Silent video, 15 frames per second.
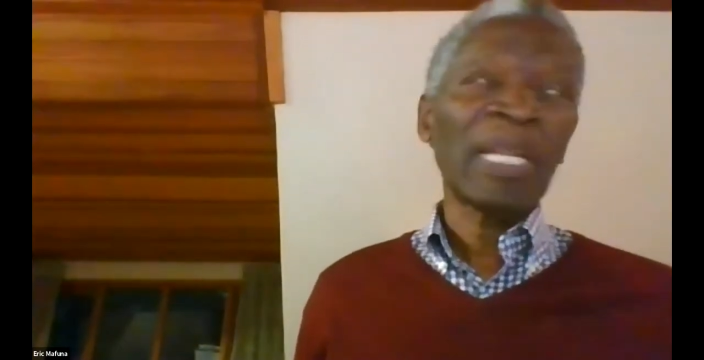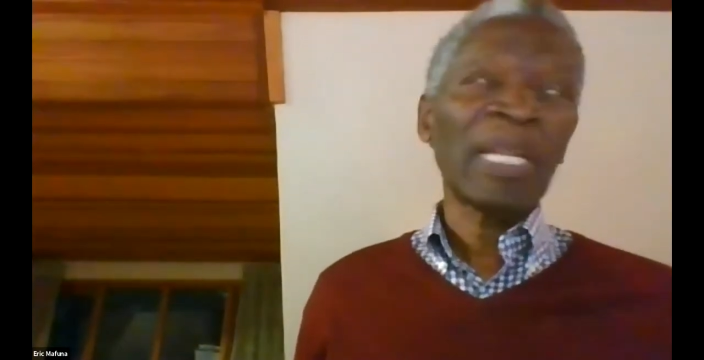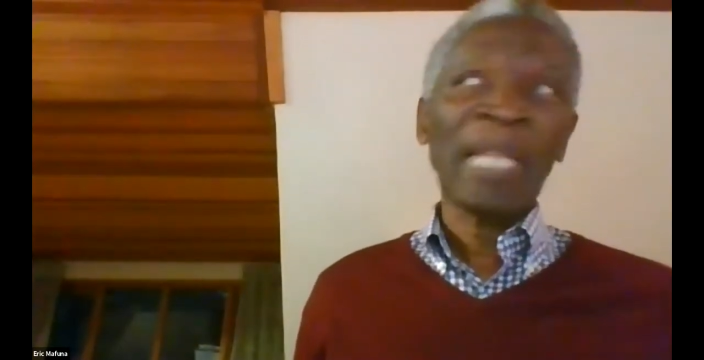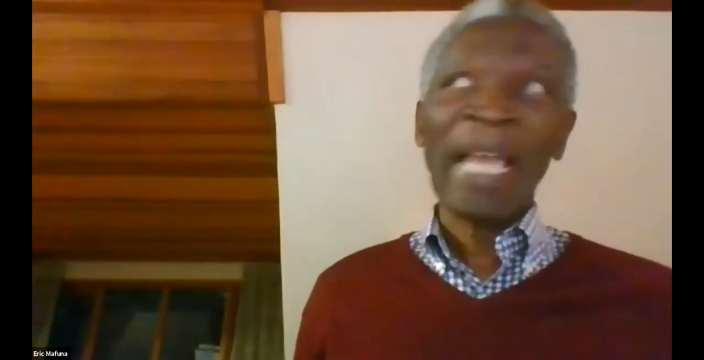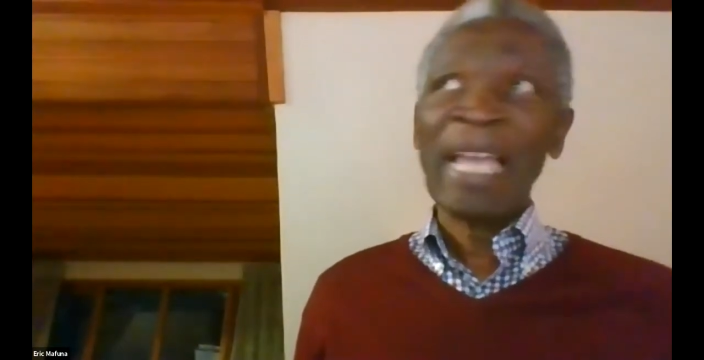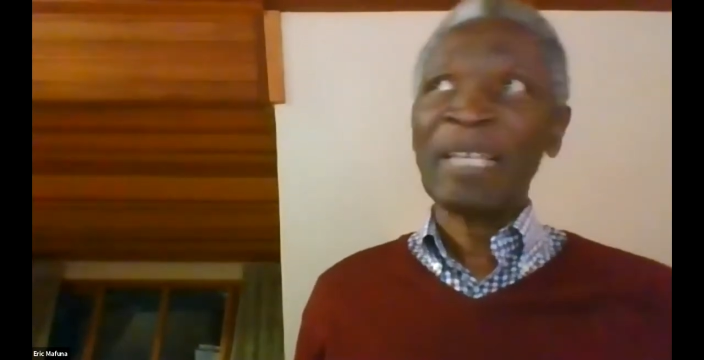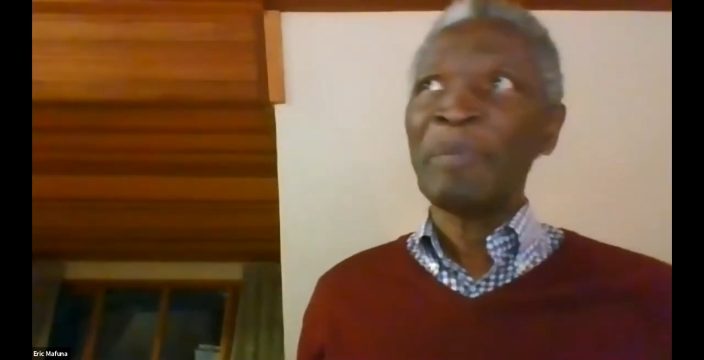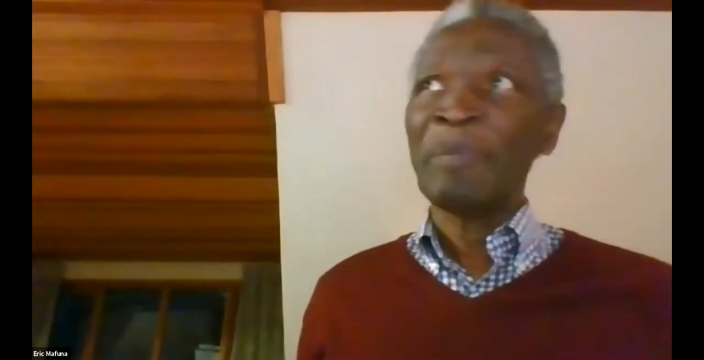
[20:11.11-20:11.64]

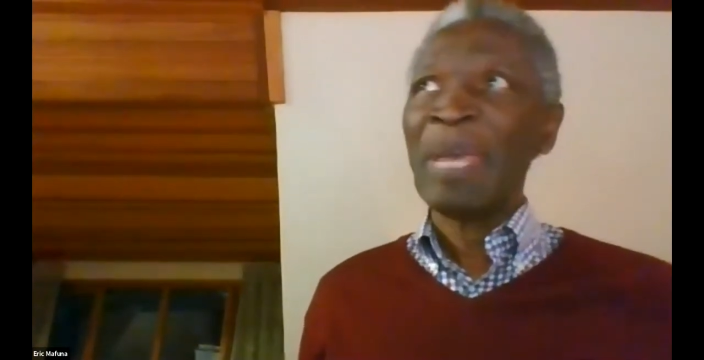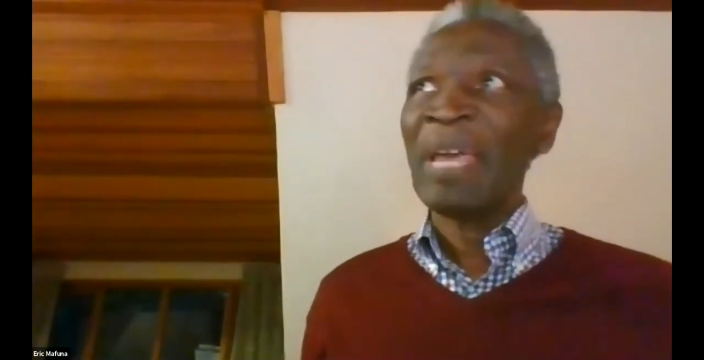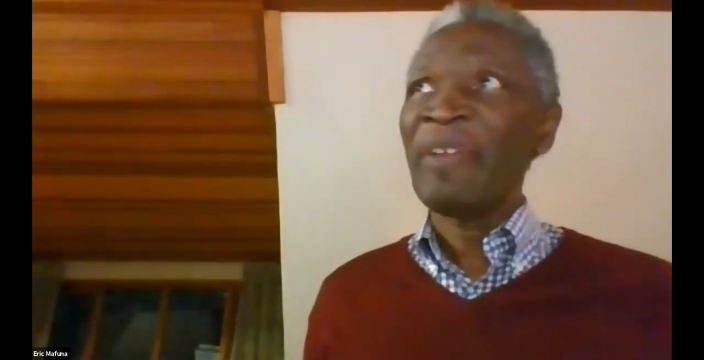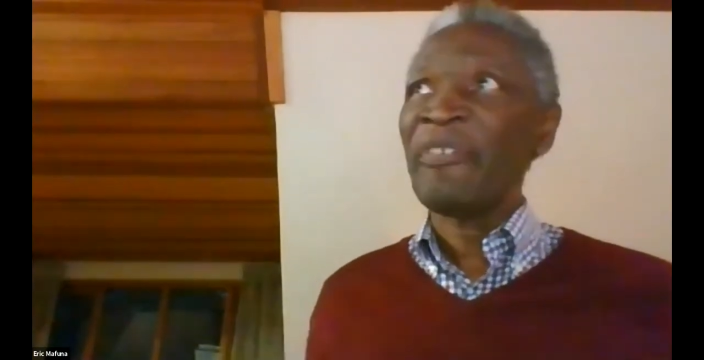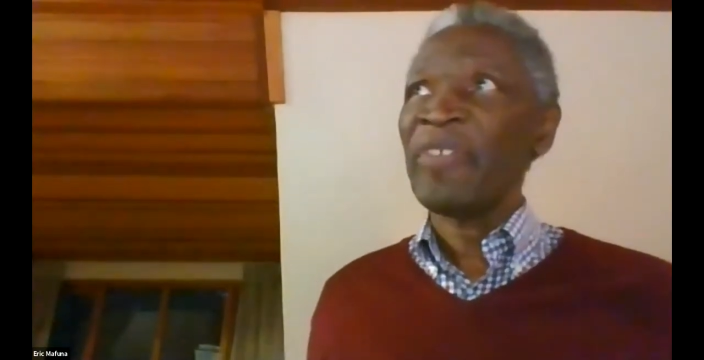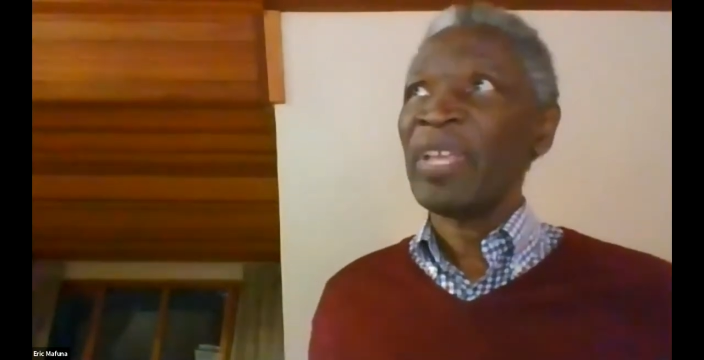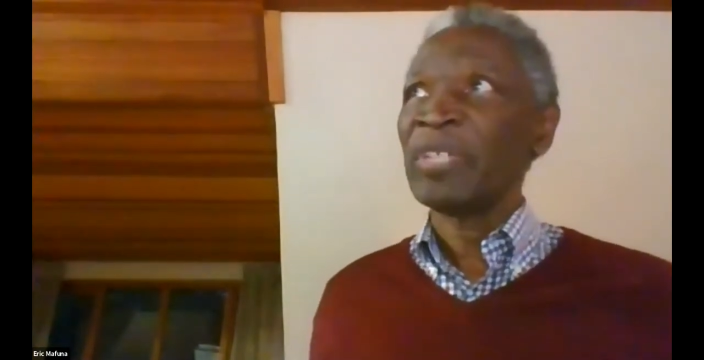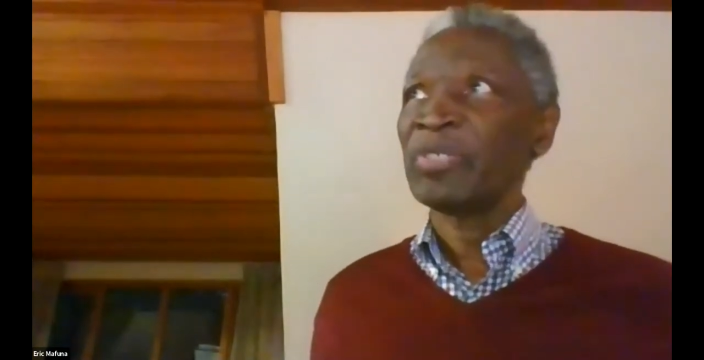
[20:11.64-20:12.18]
like
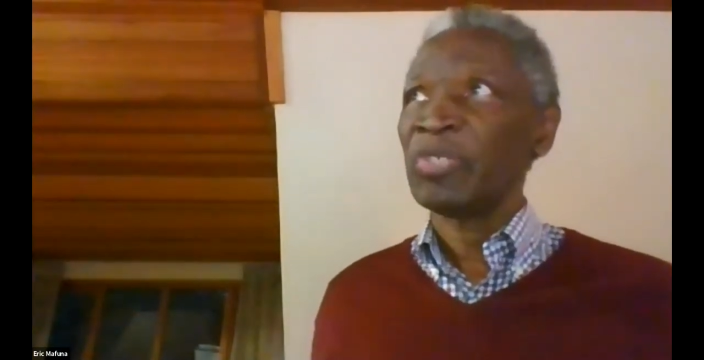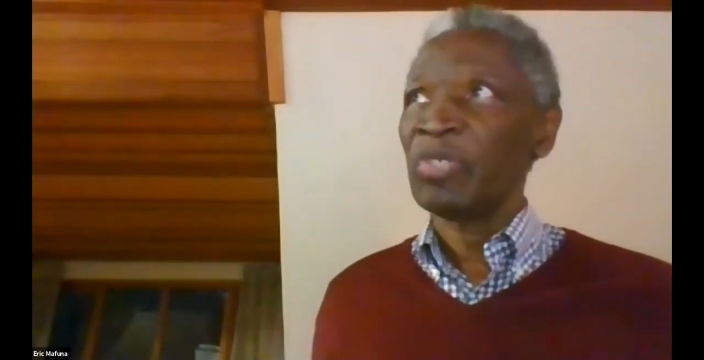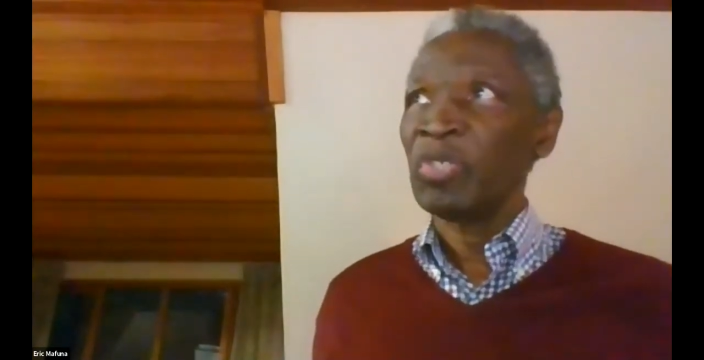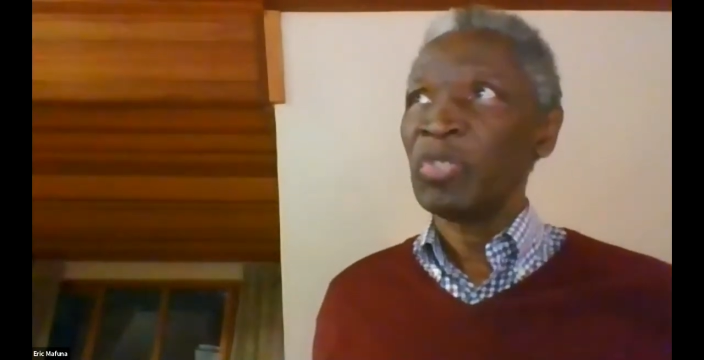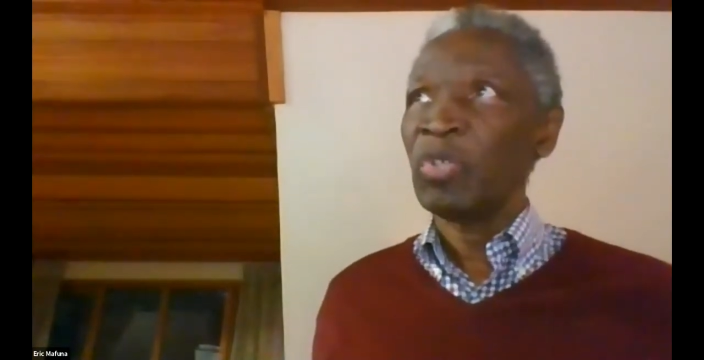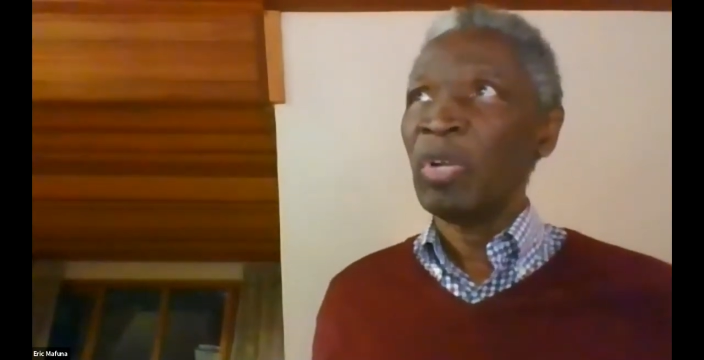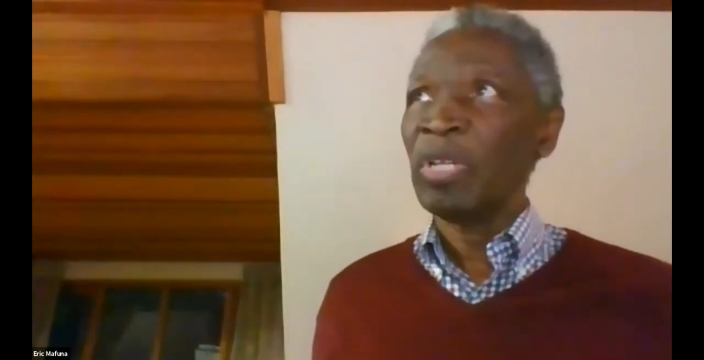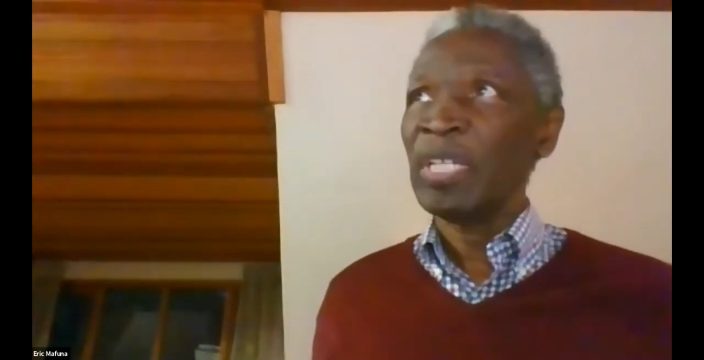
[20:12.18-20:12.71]
marriage,
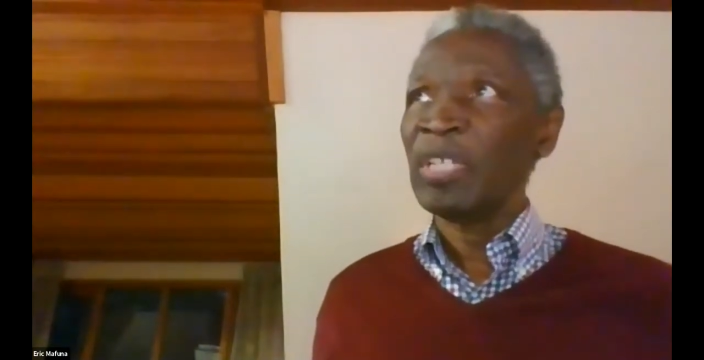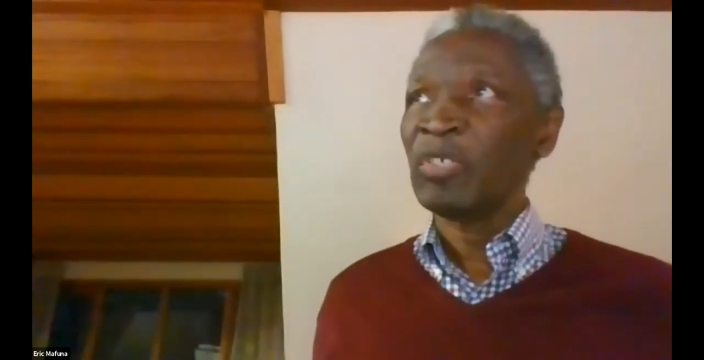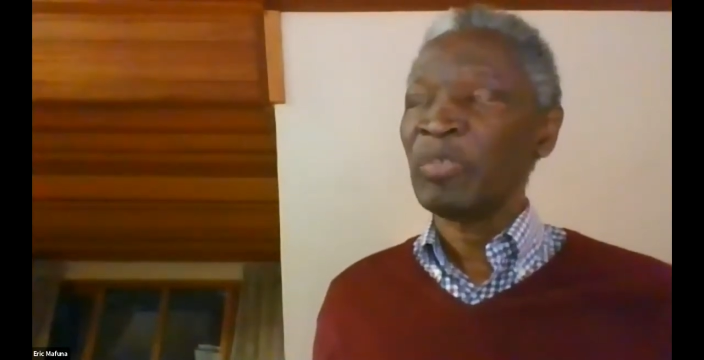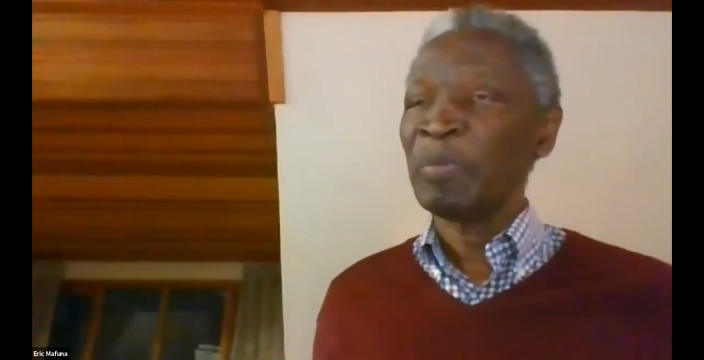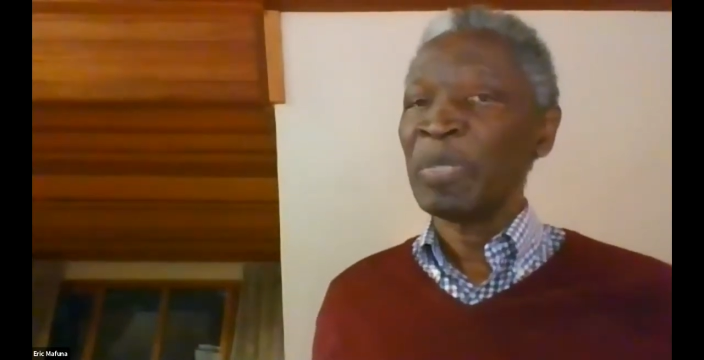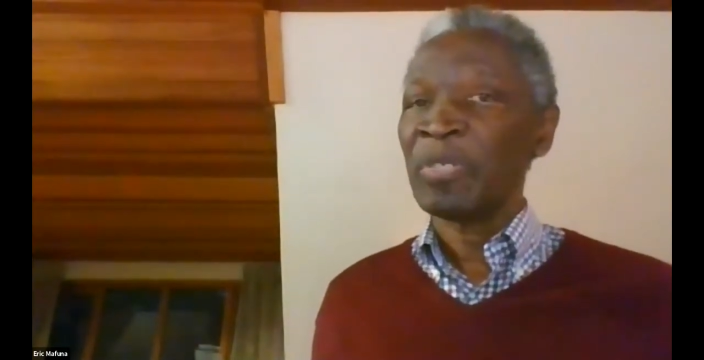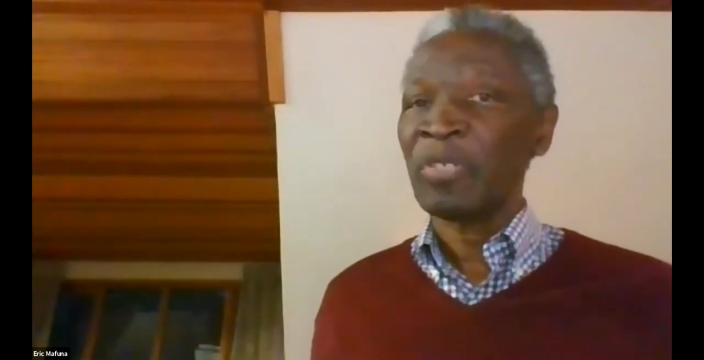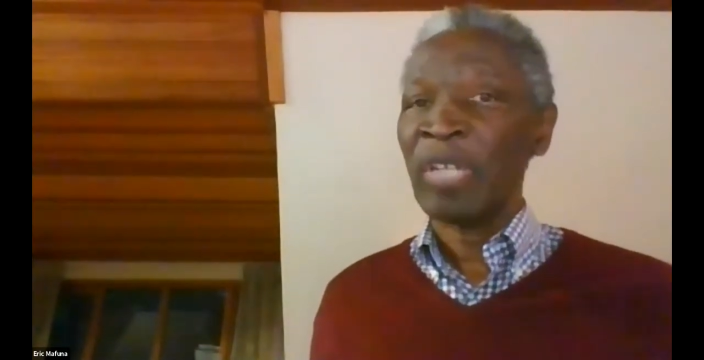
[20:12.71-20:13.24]
you don't need to
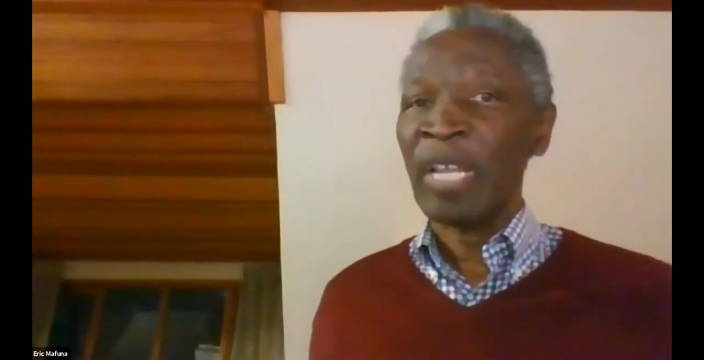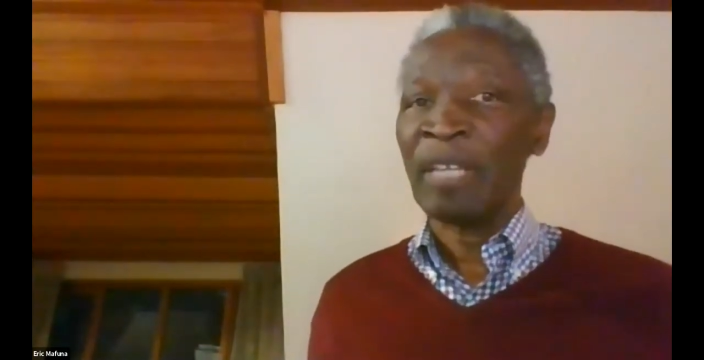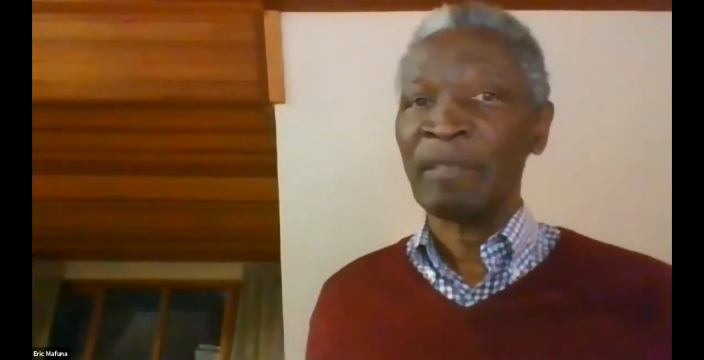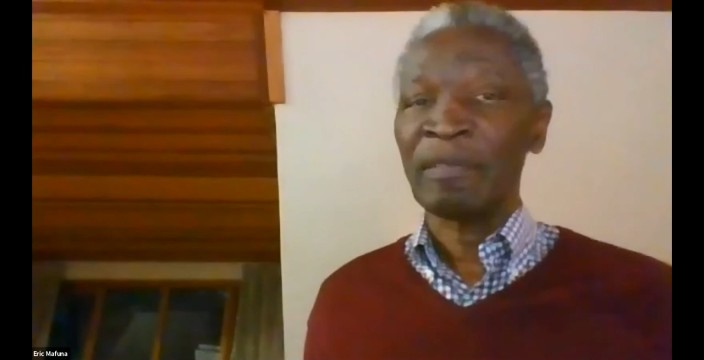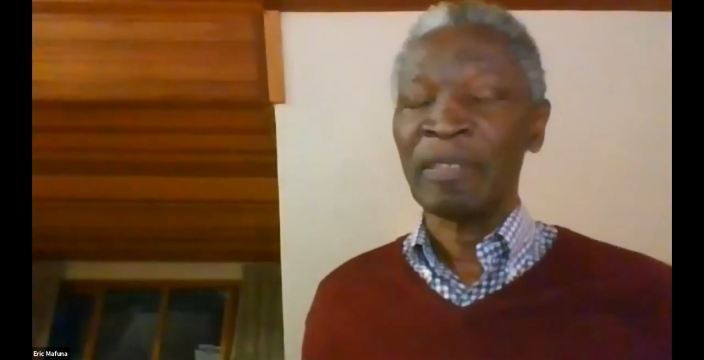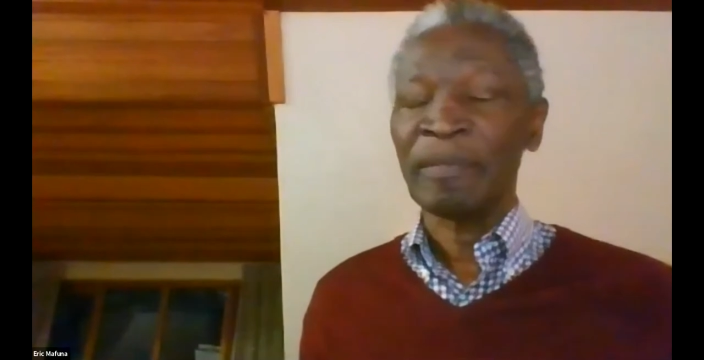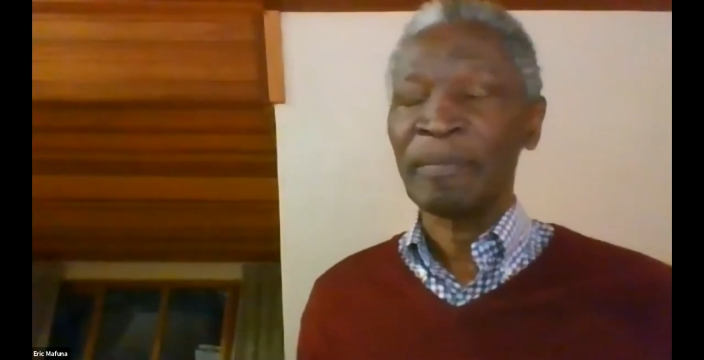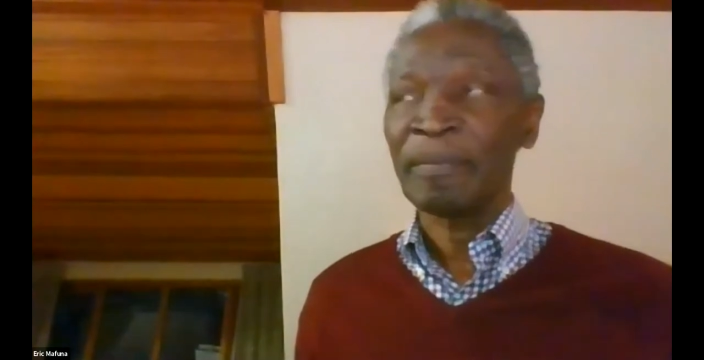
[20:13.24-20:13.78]
be trained.